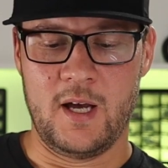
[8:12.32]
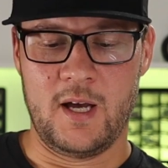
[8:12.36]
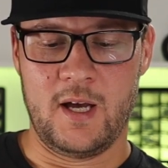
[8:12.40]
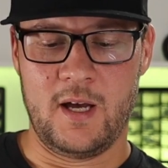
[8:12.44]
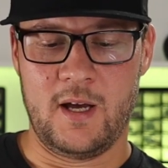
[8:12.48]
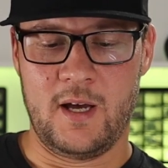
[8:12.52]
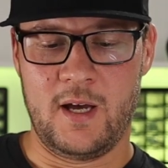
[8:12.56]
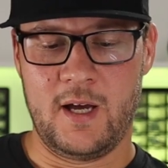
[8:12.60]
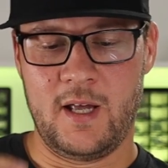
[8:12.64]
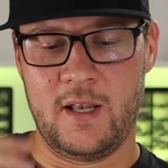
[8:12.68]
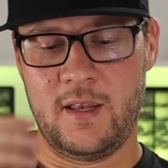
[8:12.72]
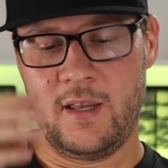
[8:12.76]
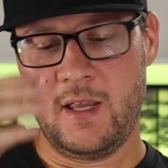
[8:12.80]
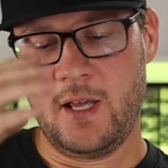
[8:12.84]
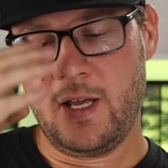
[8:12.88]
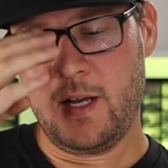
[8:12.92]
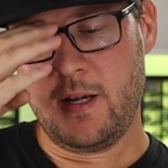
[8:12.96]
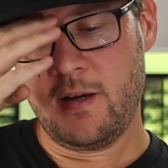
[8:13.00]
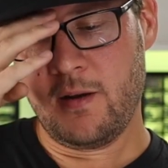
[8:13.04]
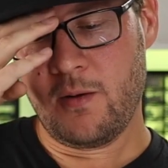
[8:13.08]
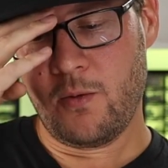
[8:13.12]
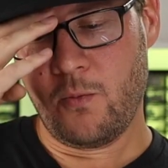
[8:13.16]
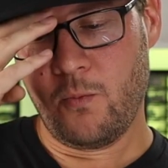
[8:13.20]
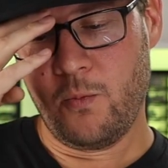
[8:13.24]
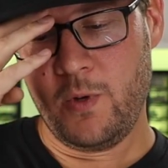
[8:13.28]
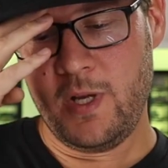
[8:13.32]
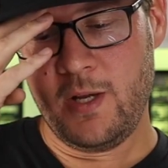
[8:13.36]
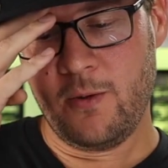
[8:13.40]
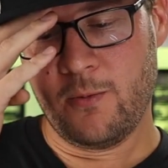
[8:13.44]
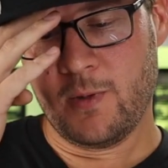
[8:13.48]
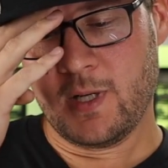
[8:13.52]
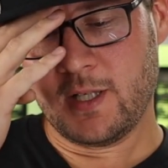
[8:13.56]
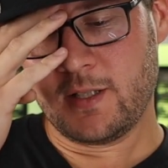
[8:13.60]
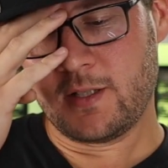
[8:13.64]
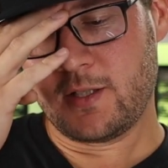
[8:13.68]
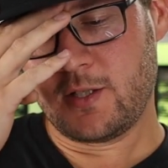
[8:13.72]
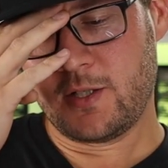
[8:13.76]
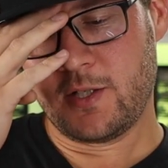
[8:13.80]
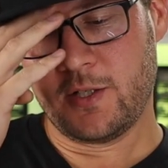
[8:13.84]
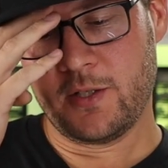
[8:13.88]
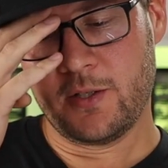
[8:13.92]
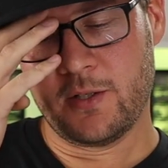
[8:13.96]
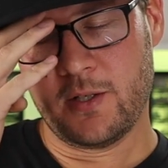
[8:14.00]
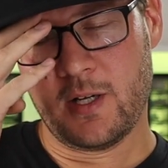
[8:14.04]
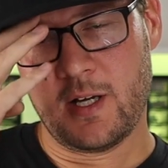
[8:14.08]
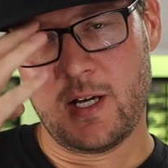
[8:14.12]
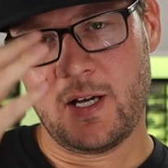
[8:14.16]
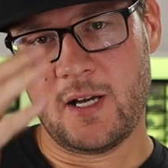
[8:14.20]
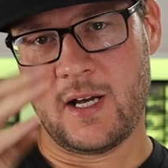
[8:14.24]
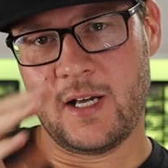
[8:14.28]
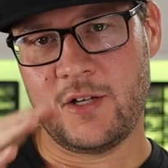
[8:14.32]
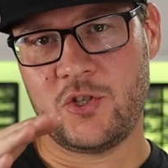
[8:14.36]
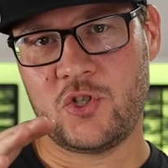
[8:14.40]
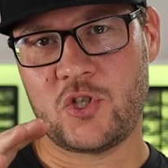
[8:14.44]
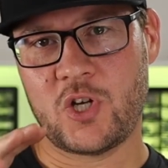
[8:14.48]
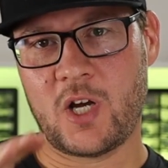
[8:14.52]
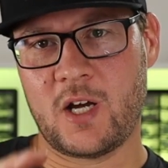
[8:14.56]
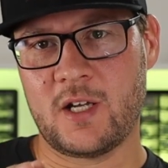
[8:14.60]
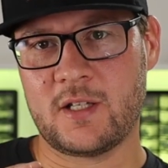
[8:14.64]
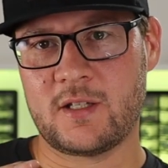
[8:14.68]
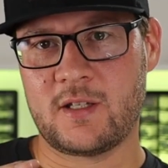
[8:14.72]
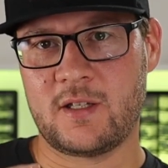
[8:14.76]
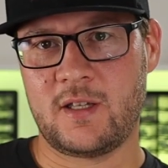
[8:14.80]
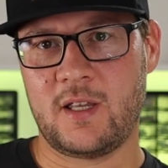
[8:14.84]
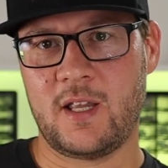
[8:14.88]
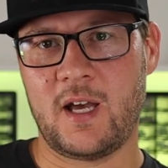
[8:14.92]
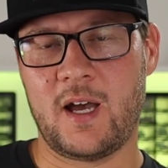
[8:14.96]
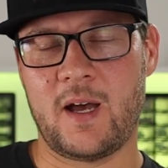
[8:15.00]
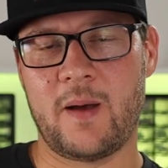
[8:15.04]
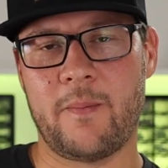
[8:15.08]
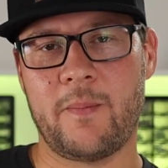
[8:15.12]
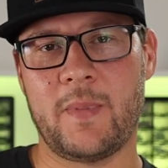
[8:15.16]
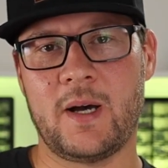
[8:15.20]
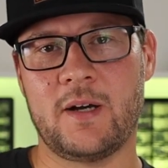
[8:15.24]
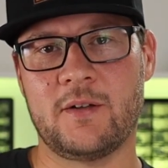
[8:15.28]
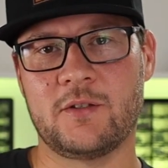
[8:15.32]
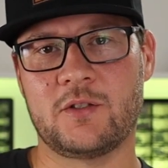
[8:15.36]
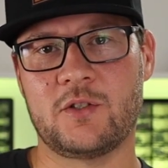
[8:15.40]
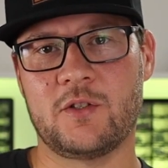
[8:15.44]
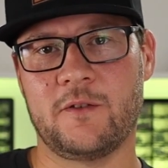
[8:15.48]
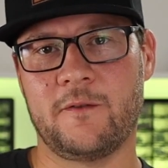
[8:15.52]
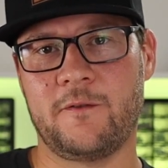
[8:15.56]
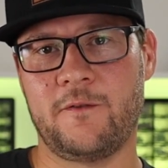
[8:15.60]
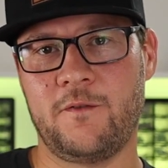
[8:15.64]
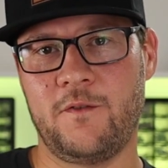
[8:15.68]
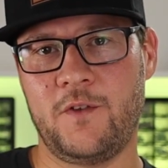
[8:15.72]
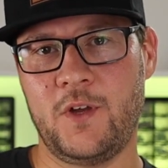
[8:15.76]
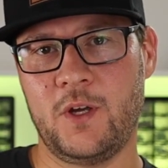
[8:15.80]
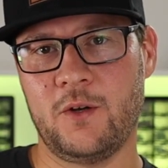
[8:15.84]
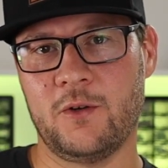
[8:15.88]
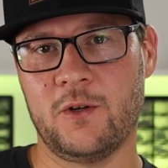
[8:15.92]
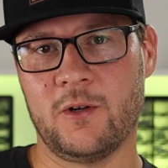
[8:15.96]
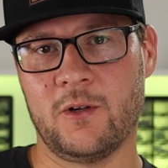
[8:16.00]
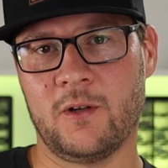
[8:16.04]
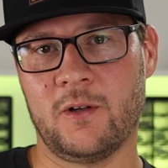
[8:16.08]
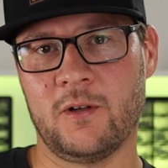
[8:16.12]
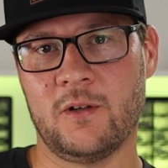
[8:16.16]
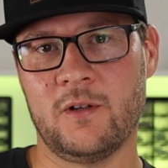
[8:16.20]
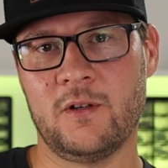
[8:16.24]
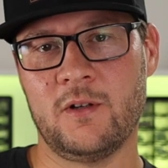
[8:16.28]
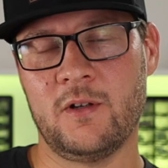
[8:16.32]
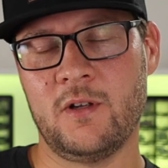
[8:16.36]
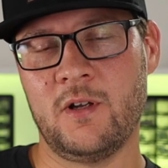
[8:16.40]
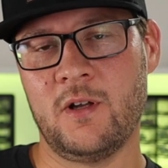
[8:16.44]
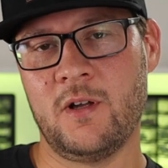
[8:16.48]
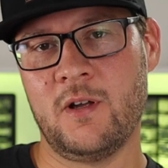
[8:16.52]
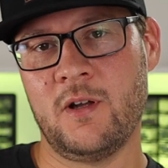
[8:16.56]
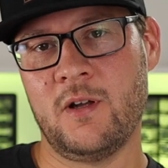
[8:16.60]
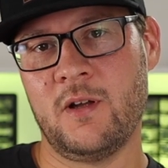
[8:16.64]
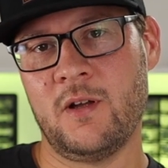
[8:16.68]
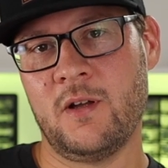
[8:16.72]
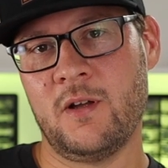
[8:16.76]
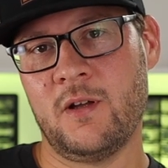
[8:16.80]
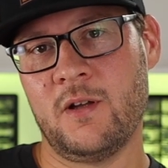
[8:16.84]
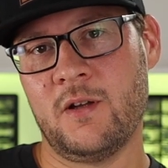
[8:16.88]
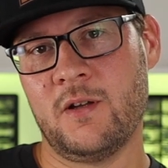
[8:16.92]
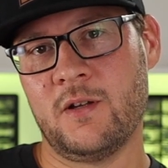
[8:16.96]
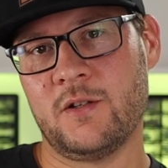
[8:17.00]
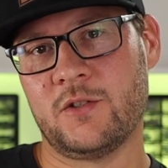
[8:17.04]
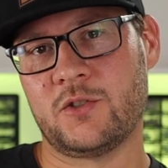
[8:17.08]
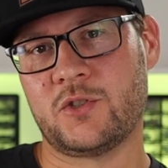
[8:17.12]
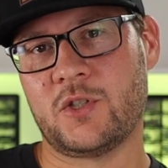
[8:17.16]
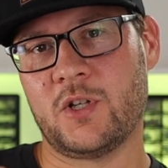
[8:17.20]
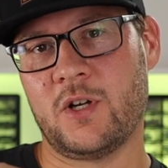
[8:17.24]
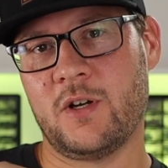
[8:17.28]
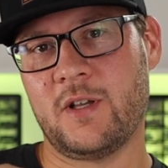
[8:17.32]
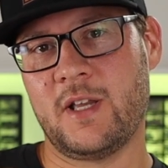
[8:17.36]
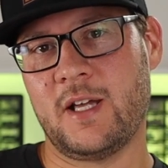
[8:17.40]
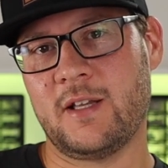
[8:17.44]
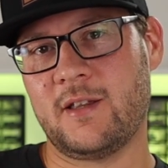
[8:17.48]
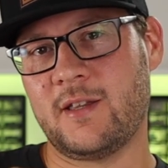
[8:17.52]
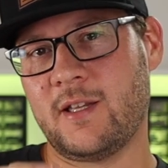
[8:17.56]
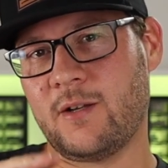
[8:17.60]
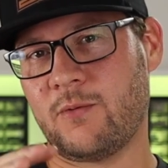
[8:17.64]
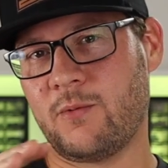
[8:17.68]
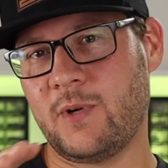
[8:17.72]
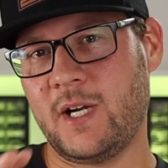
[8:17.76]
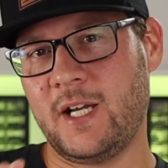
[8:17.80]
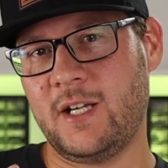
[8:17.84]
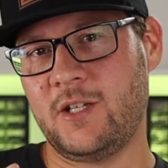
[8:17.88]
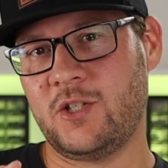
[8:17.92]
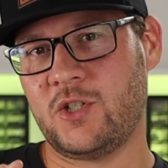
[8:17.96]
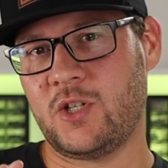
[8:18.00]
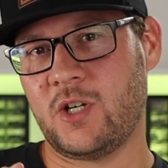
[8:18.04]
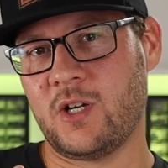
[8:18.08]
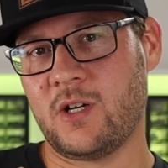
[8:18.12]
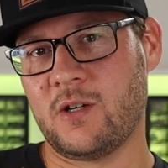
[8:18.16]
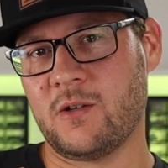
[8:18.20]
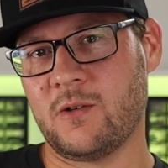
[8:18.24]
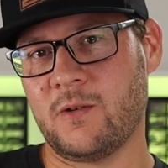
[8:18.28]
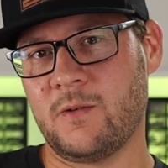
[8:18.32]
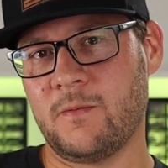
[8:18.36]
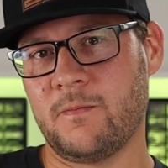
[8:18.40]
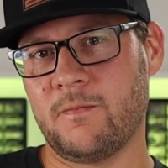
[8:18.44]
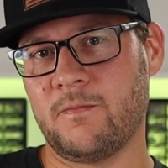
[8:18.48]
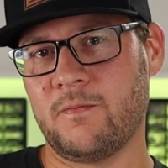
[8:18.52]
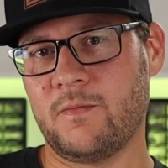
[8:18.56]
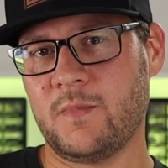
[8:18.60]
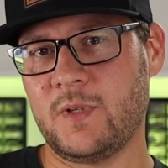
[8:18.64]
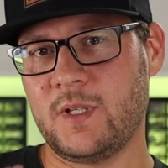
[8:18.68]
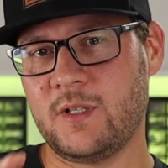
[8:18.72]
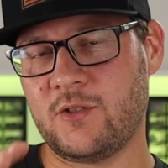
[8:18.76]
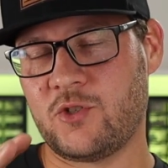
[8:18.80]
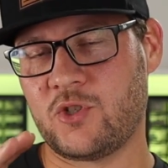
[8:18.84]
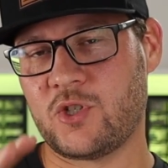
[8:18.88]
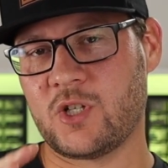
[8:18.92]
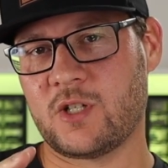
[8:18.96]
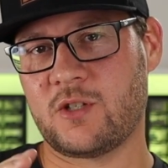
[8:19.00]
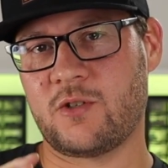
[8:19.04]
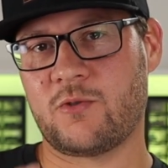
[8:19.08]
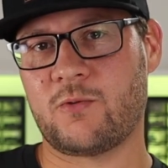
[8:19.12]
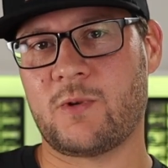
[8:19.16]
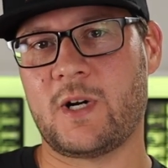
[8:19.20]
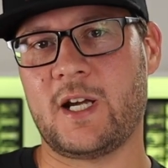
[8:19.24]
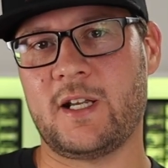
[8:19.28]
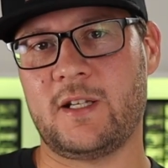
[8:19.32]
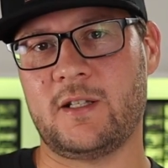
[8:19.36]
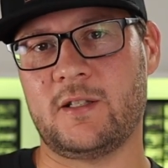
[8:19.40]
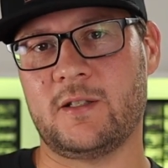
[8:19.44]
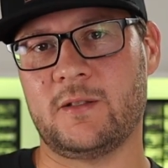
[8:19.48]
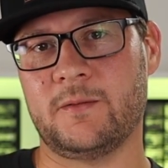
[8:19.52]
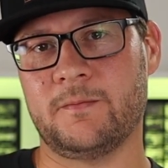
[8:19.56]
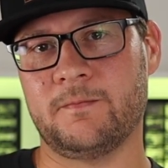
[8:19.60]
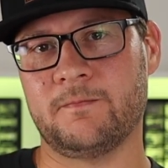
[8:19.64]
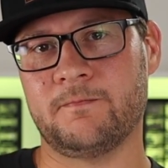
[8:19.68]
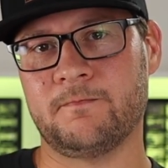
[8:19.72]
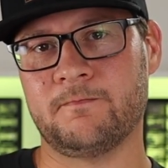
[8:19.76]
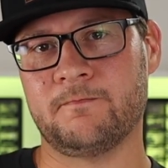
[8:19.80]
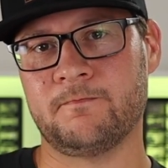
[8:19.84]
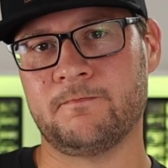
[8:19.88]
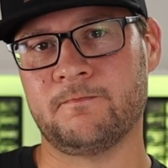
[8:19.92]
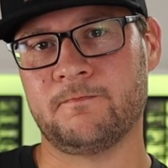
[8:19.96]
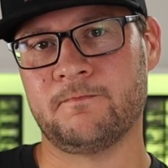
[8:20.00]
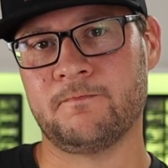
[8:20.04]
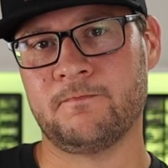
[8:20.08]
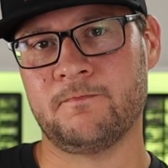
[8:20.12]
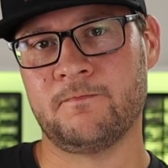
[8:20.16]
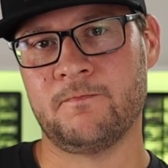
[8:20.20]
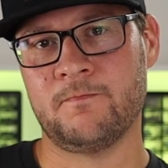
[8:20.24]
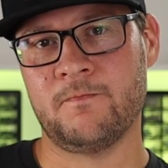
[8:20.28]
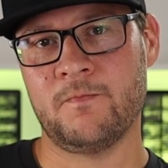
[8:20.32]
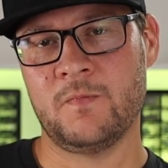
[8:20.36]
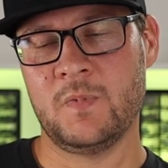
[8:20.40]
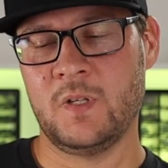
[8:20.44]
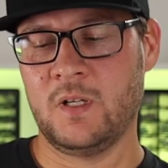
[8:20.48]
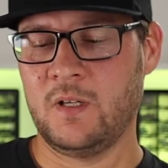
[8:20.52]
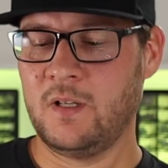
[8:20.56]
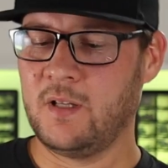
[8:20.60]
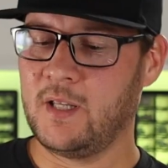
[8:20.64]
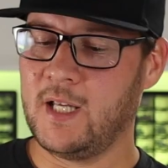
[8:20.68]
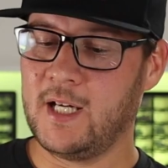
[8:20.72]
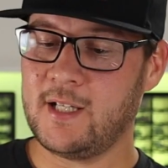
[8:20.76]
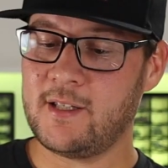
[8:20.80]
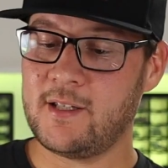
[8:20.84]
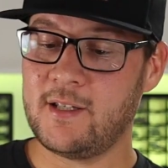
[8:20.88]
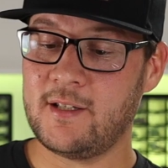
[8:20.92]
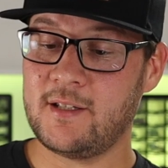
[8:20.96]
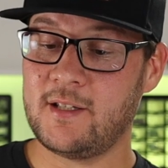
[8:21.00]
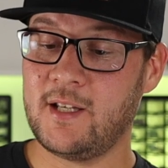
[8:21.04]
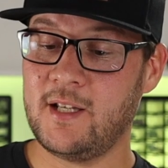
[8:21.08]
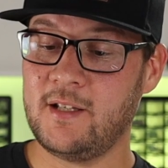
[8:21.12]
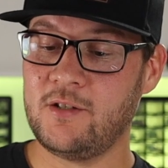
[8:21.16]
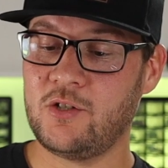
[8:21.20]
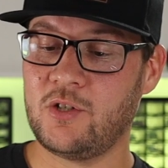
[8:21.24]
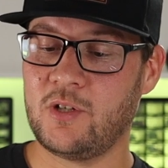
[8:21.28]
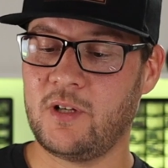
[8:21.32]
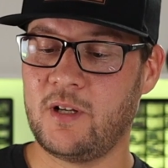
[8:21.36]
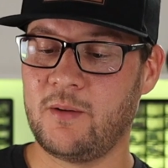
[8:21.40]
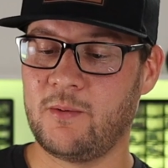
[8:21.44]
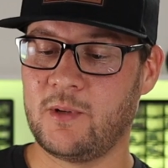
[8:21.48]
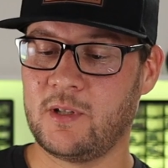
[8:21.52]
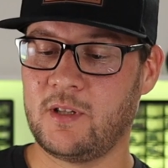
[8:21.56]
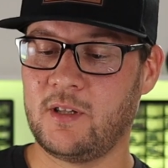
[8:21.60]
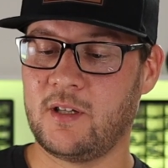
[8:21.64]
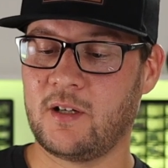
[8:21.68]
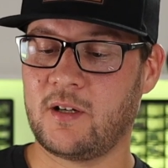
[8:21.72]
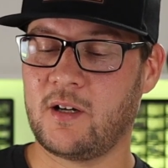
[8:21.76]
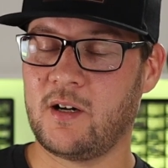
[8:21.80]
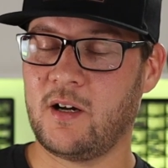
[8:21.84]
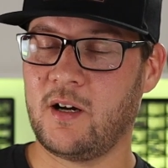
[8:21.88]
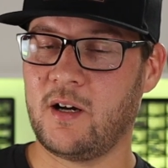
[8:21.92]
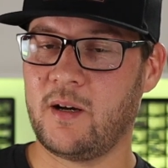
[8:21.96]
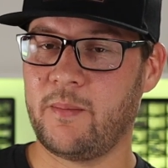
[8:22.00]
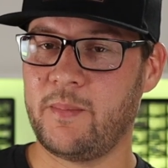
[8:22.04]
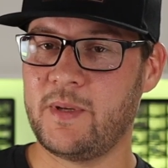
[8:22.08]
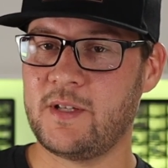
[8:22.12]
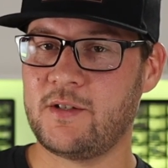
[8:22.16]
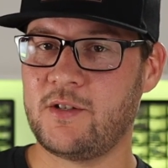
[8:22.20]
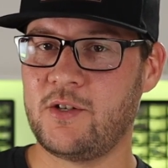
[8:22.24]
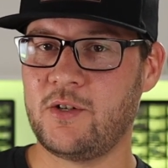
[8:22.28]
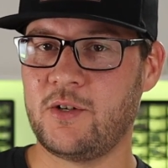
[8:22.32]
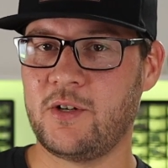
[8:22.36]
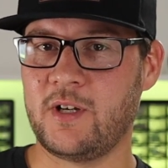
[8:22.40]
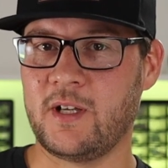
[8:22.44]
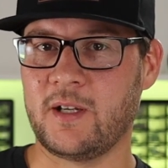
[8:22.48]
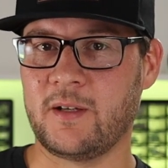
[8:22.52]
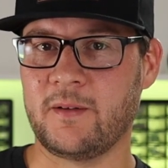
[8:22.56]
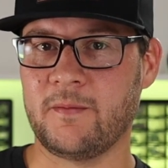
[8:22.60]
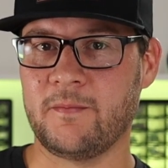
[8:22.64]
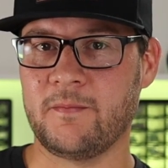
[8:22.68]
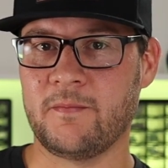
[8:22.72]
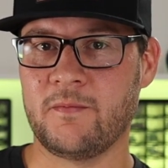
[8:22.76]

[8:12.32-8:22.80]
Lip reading: And then we want to adjust the amount of fuel so that the ratio is just right. That's essentially what the carb is doing.